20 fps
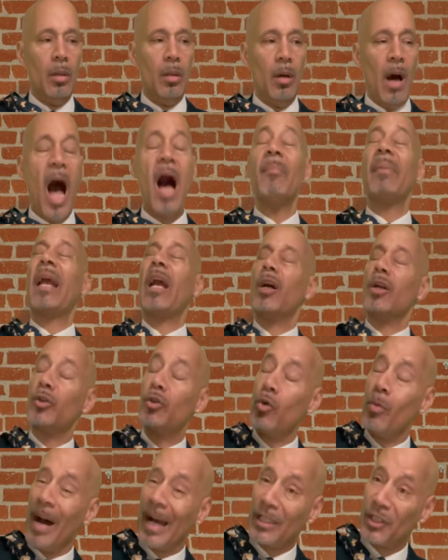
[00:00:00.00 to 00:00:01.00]
I'm here to do
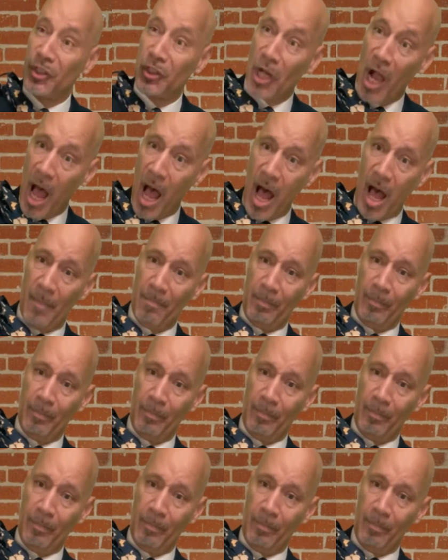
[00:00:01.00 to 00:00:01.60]
my job.